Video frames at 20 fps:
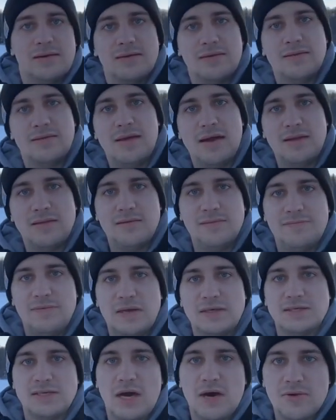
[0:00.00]
get the
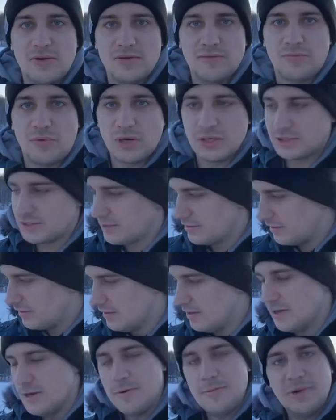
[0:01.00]
fish out, unfortunately,
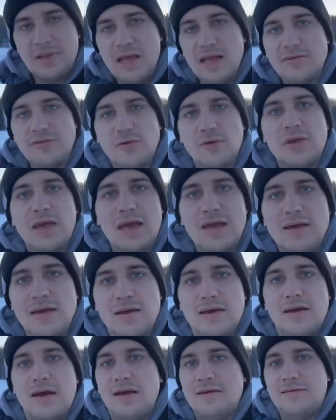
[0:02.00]
but that's okay.
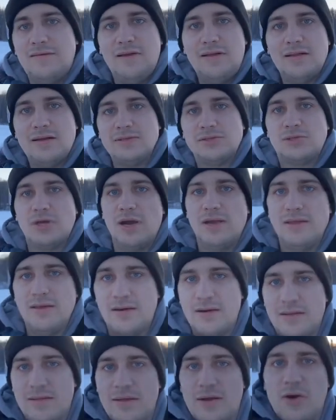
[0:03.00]
I still enjoyed
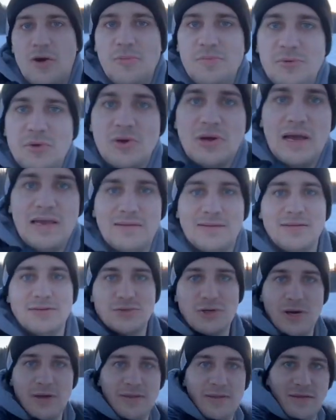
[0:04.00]
it, and I hope you guys
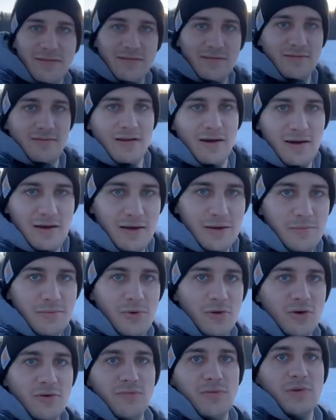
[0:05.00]
enjoyed this
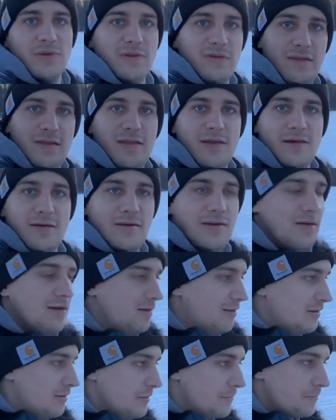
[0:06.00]
beautiful scenery
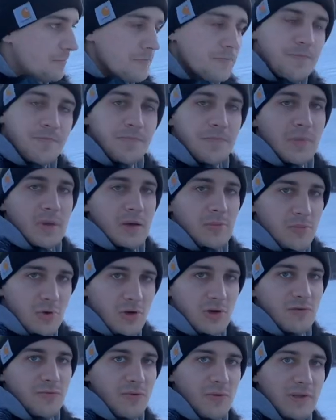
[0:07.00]
and
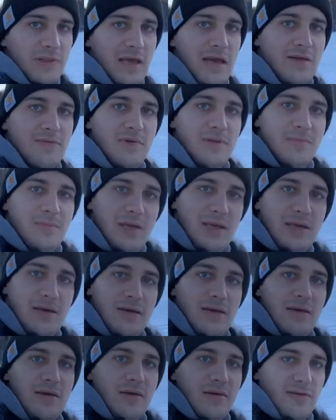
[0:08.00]
beautiful day with me.
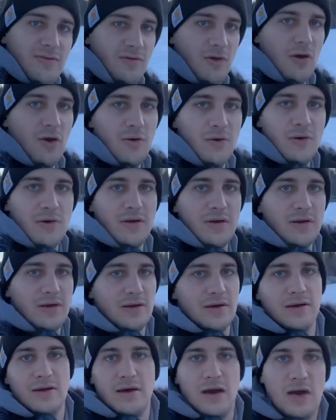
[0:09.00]
So
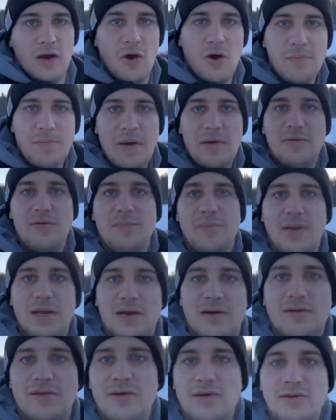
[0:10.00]
I hope everybody
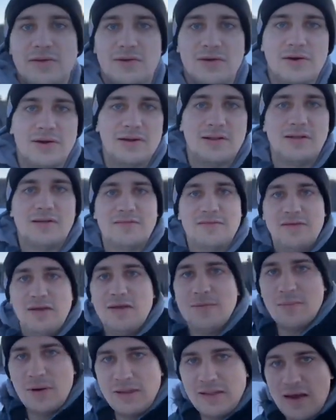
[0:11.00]
are doing good, and I'll see
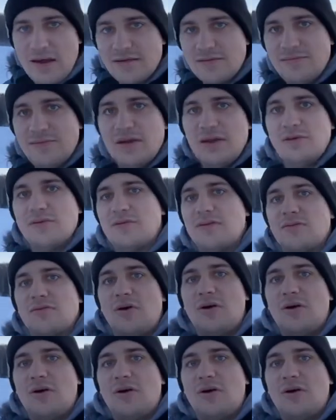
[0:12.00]
you in my next videos as